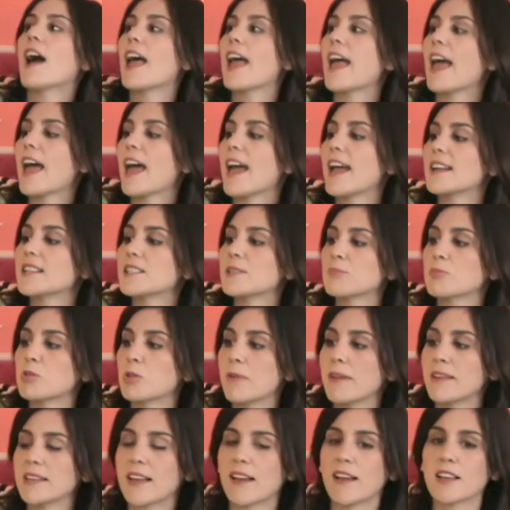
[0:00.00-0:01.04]
at
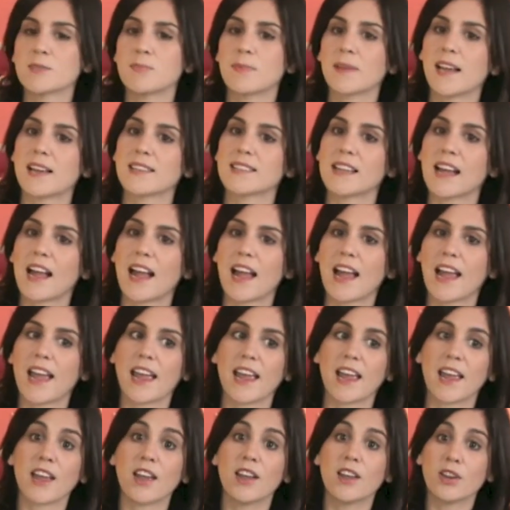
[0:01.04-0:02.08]
Bloomingdale's because
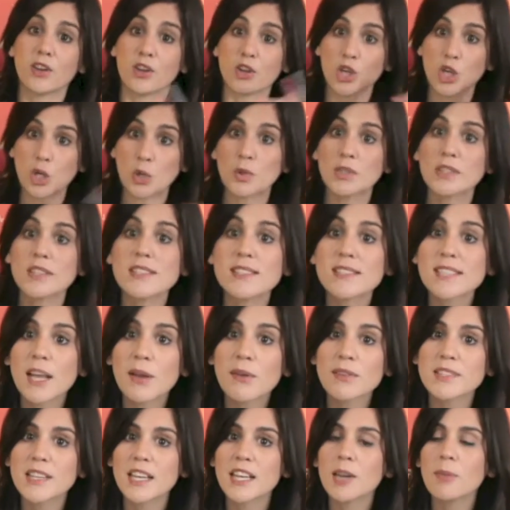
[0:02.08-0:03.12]
I knew when the
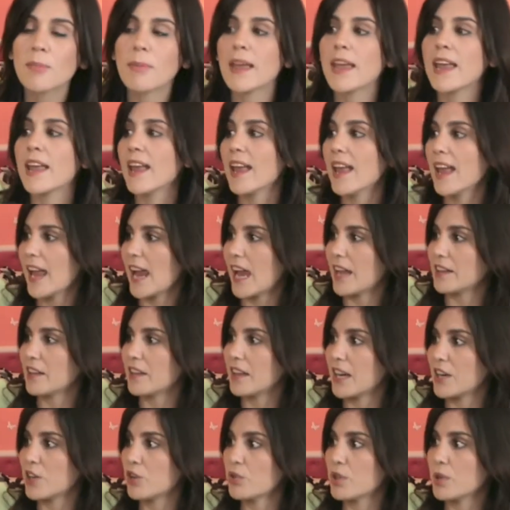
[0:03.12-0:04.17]
sale was going to be, and
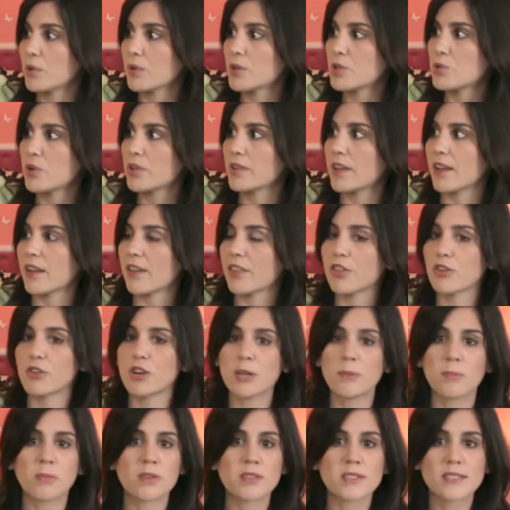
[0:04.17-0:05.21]
then I knew they were doing like
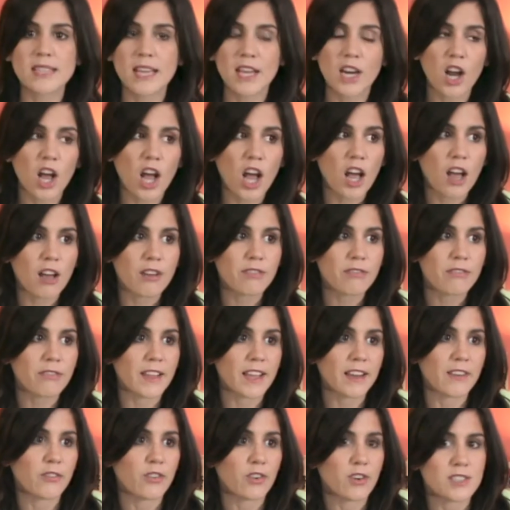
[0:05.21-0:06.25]
30% off
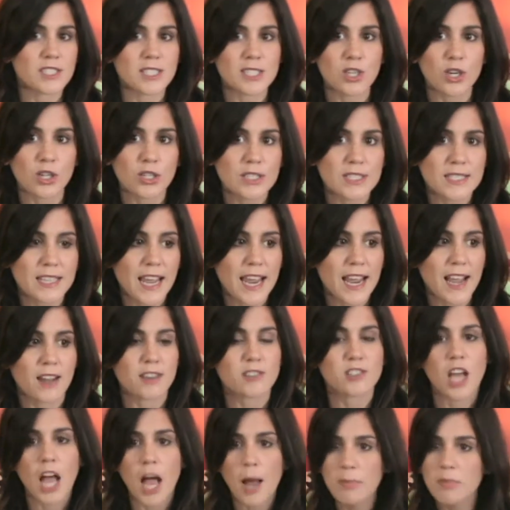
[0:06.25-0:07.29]
like for a certain day
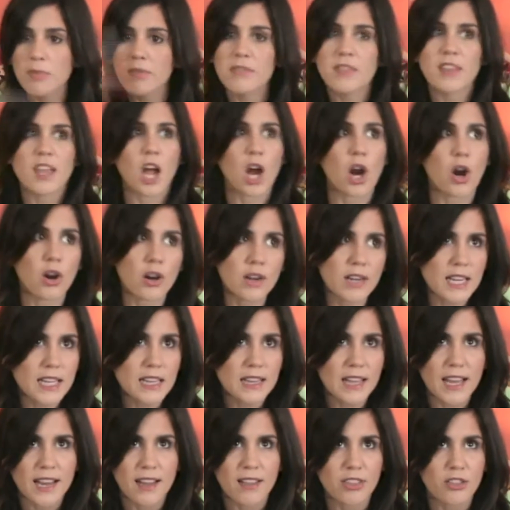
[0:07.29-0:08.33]
on top of the
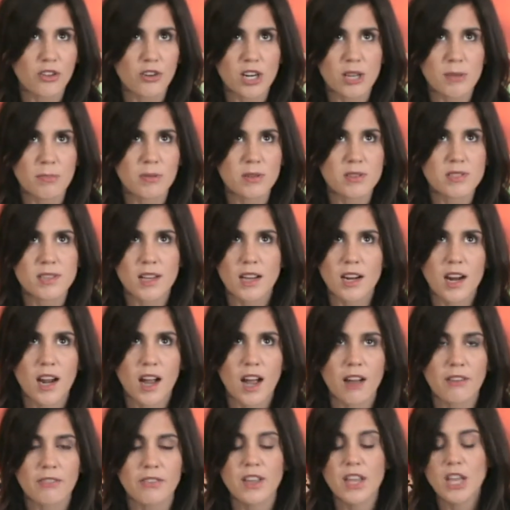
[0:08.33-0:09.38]
already like 30%
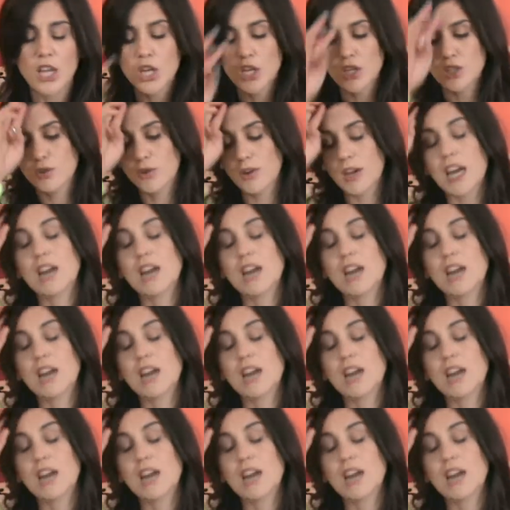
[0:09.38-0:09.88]
off. So I